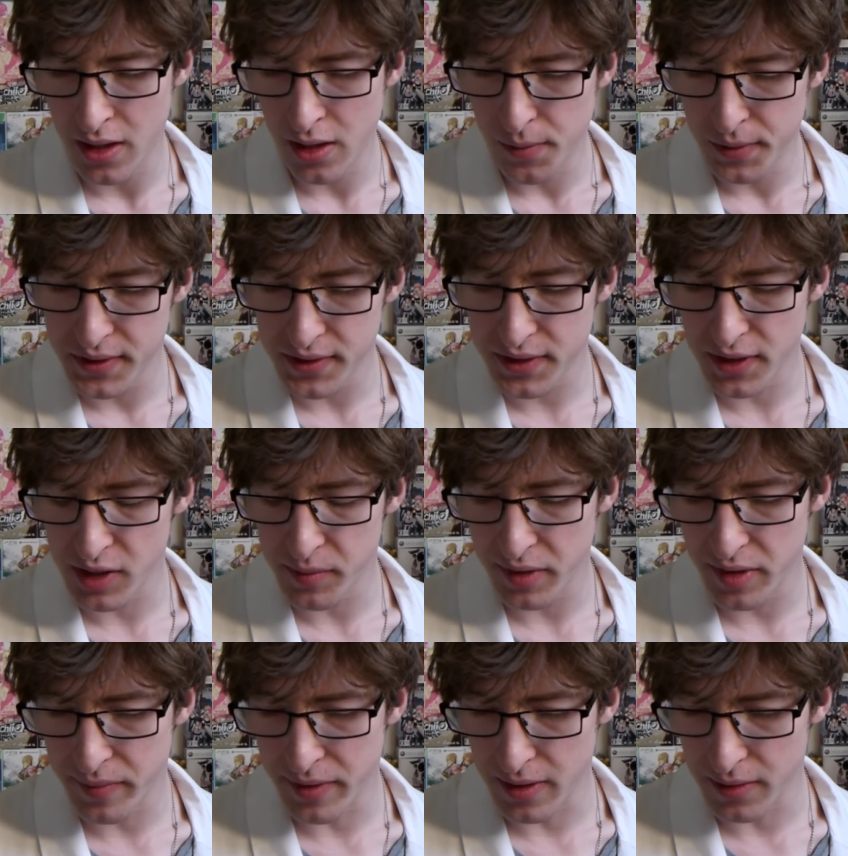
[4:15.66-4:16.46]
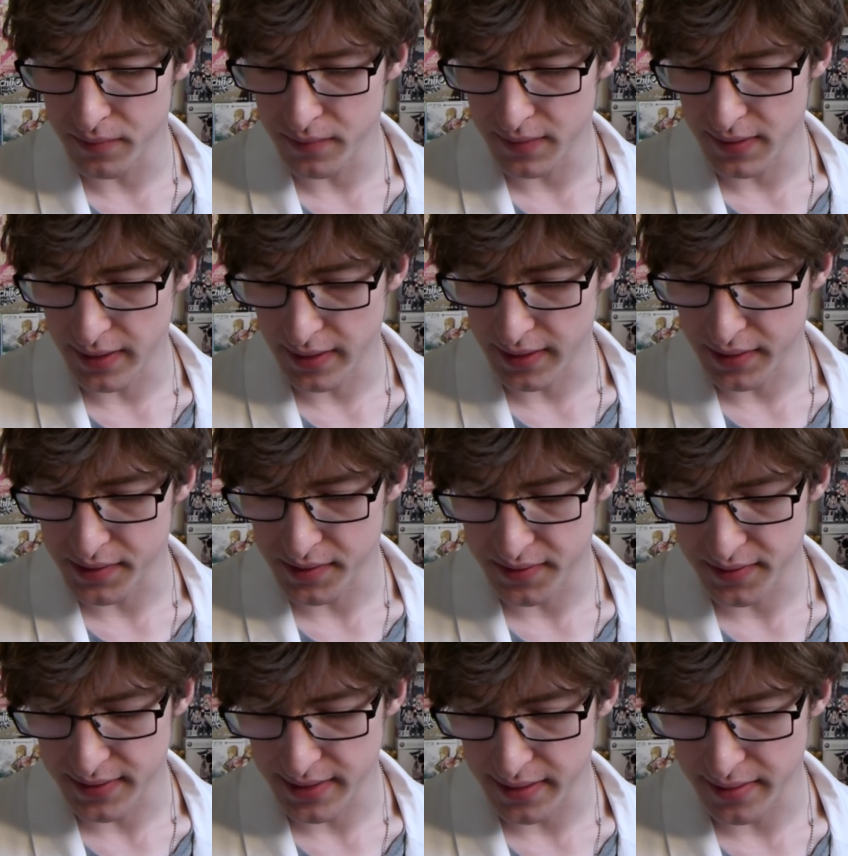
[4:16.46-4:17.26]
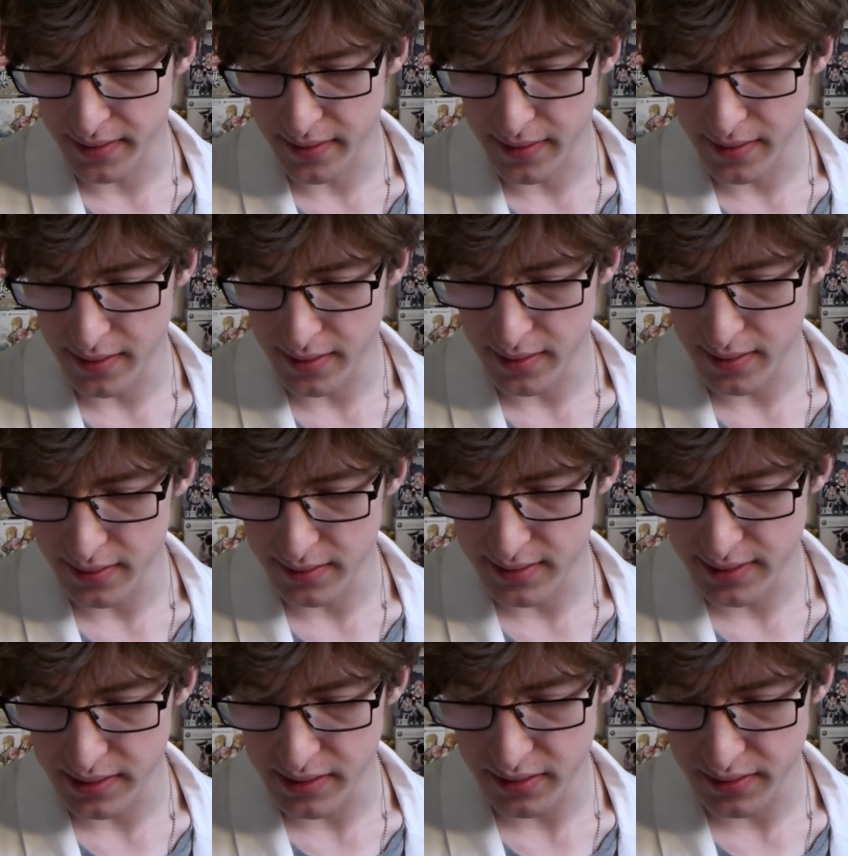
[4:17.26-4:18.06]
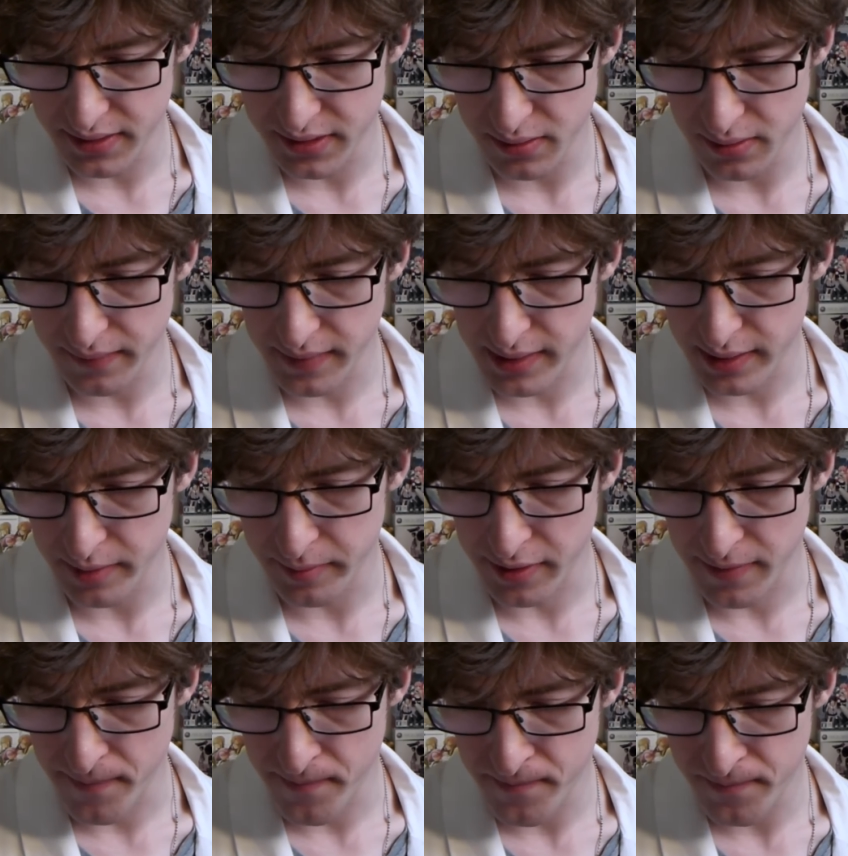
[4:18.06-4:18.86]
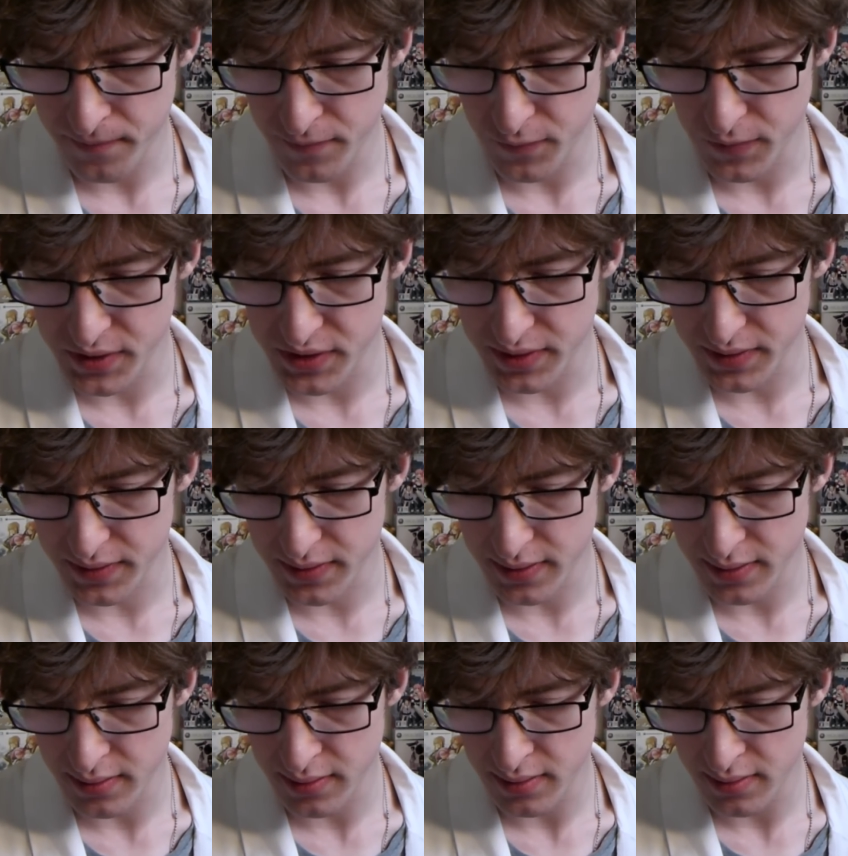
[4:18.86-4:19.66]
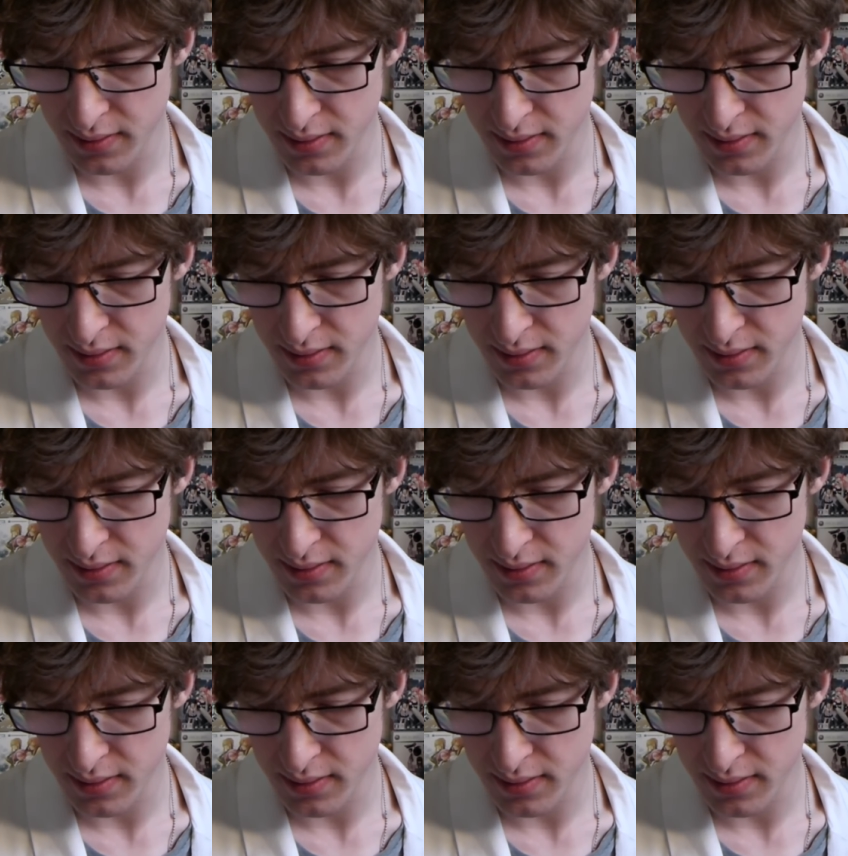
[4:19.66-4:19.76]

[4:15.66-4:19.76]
which is going to be about, like I just said, the 10-year history of Akiba, which is,